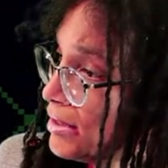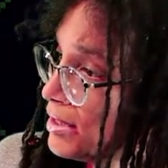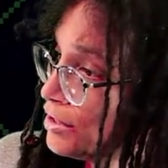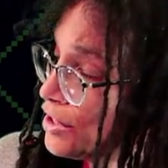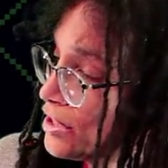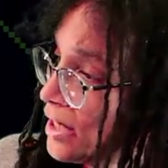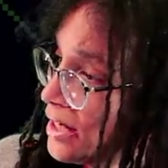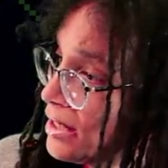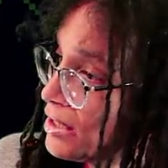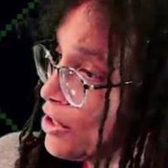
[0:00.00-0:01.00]
Just like
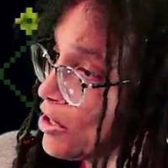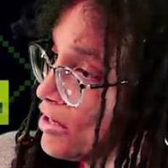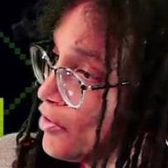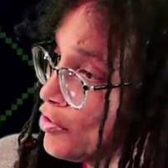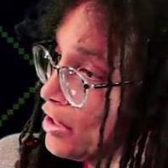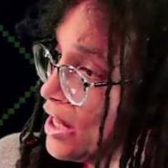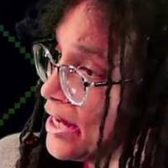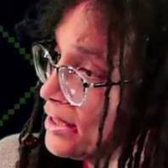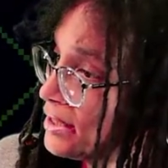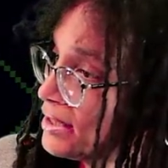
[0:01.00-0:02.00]
turn off all the
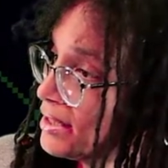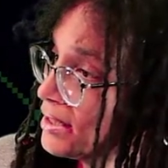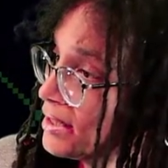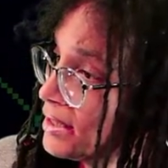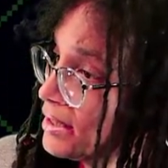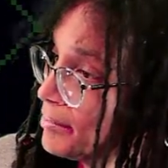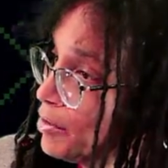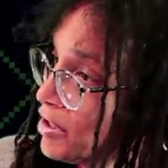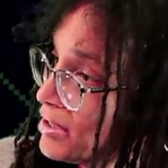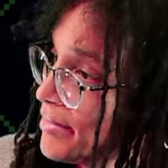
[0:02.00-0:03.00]
lights, put
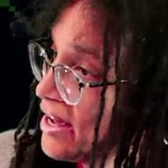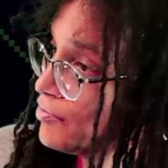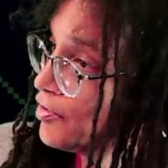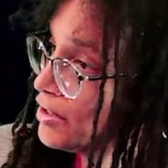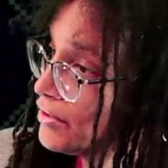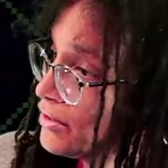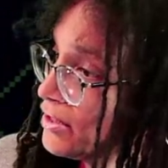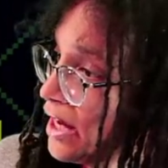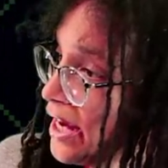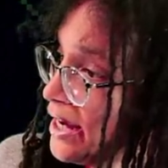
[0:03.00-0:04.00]
on some headphones,
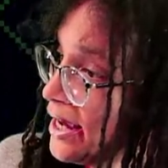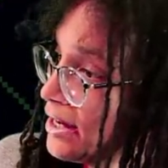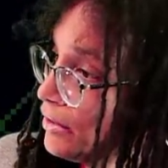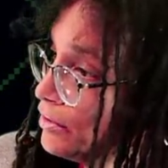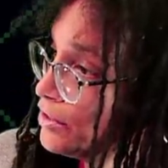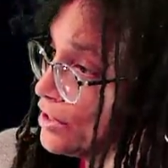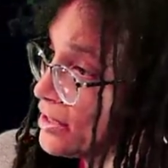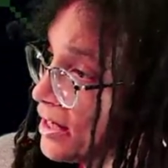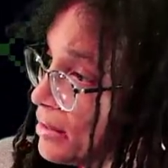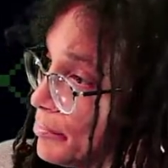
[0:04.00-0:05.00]
hang out, and just
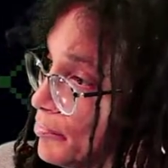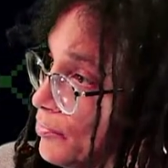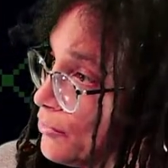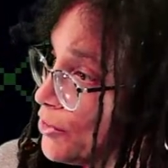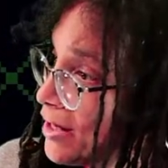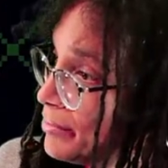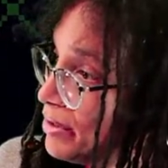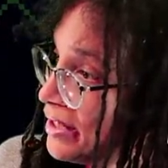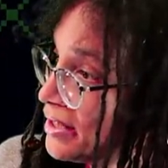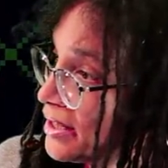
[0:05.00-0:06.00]
like try to play
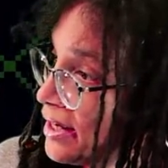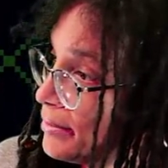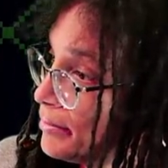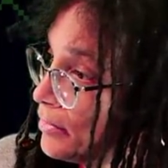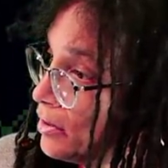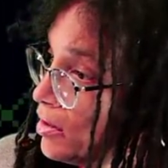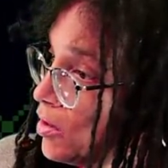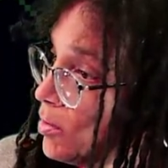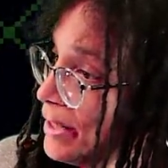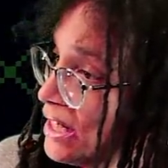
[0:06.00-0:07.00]
this game. Oh
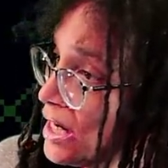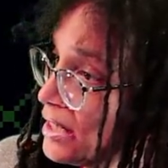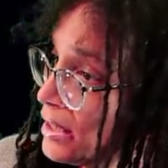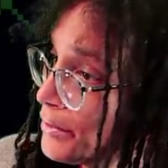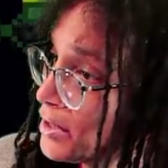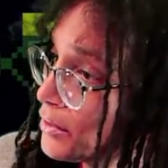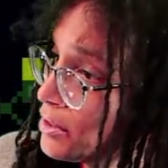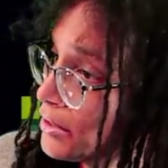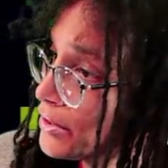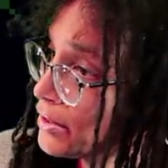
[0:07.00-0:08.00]
my god, that was so
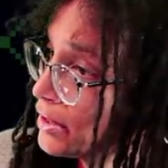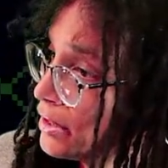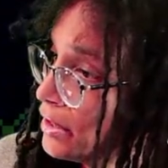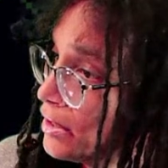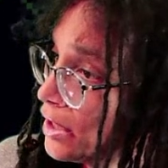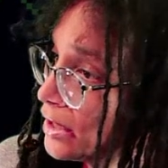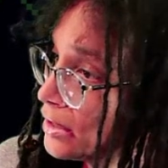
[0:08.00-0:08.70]
close. Okay.